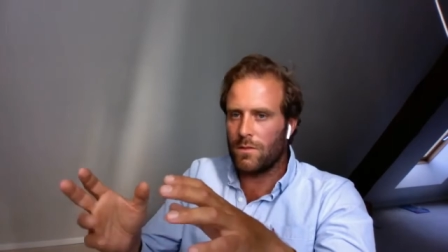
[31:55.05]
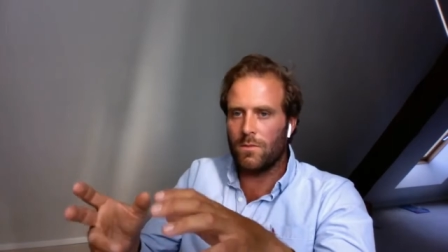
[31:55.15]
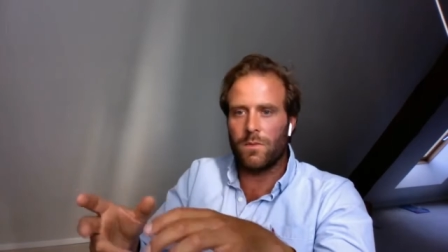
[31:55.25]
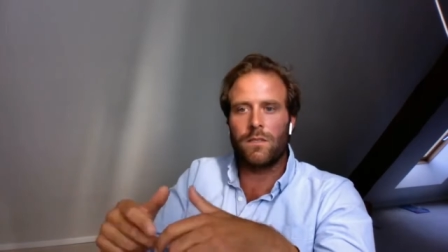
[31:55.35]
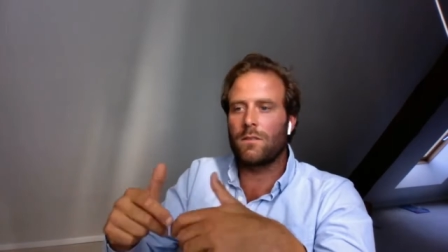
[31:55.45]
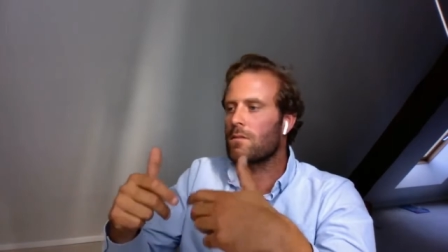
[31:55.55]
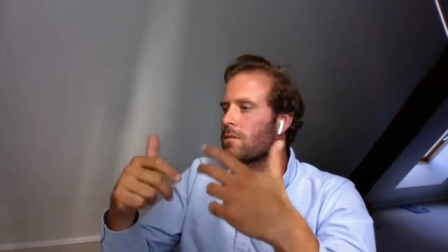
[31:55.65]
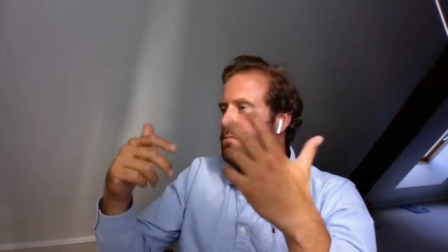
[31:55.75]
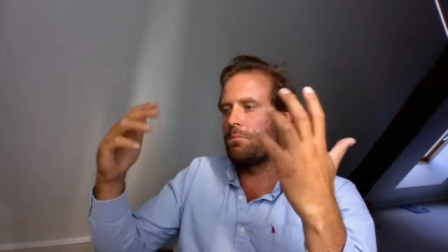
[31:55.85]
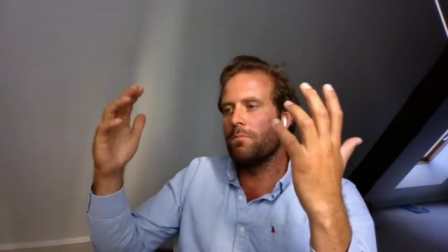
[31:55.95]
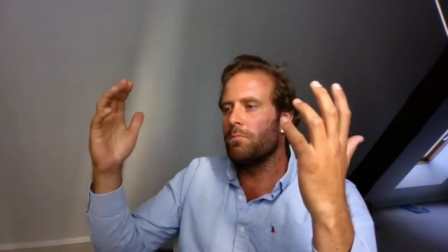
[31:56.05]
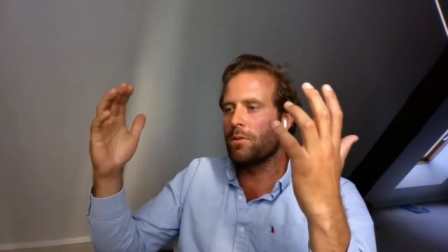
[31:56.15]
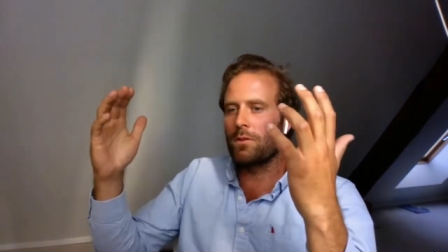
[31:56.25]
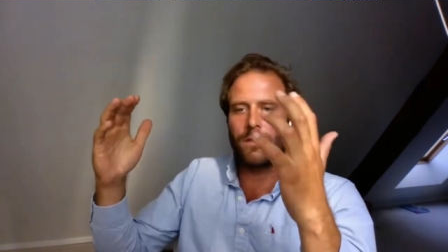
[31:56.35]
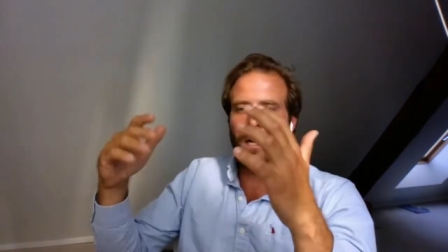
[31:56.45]
So we could
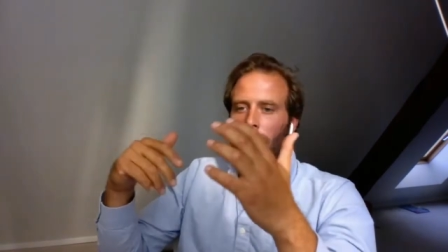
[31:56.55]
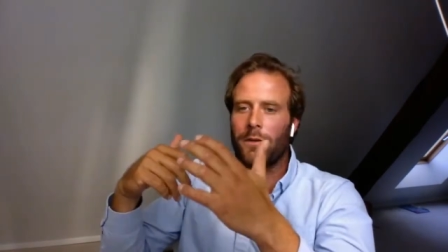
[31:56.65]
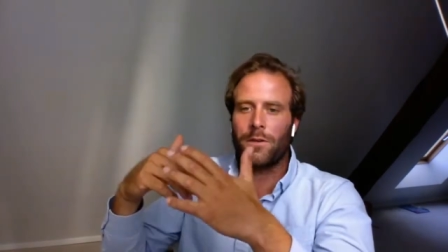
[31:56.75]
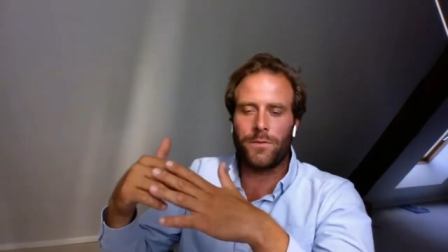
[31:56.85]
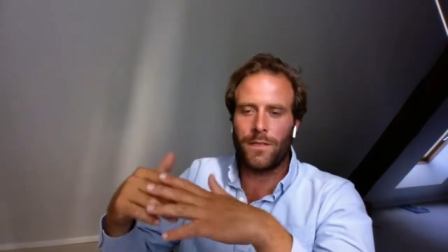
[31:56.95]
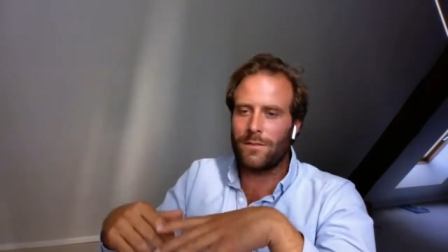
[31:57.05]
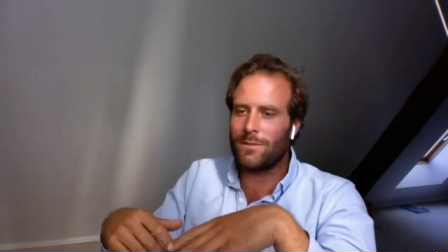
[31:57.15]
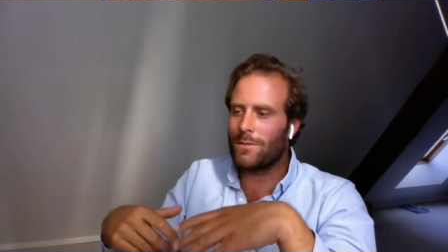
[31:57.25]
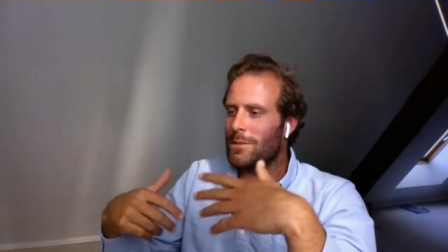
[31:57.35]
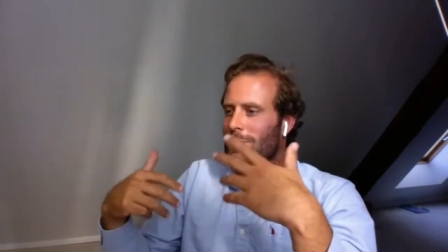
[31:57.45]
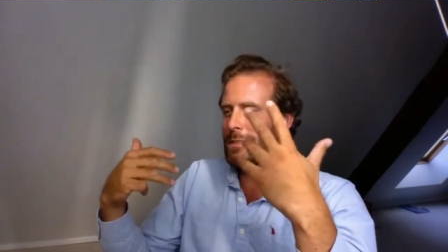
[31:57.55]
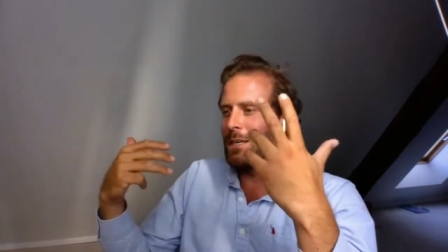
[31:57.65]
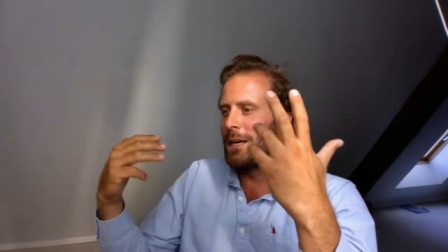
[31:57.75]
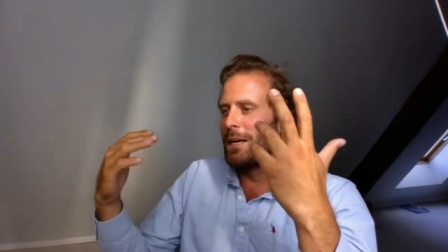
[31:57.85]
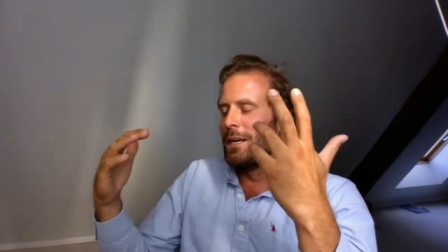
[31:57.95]
put a lot of
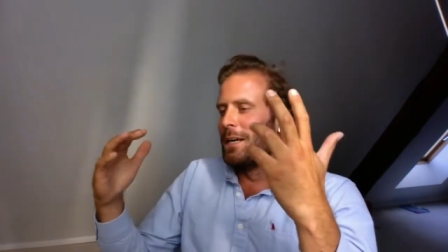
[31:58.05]
sensors.